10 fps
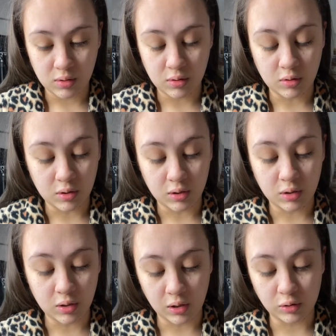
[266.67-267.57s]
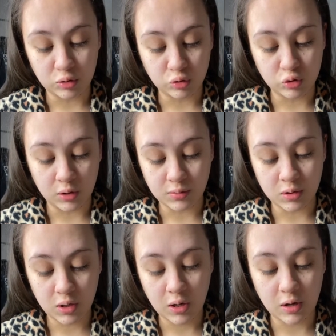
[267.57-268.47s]
Alright, I did like 2 drops
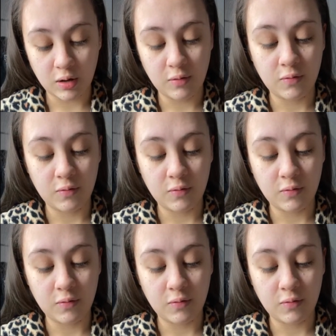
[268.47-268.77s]
and a half.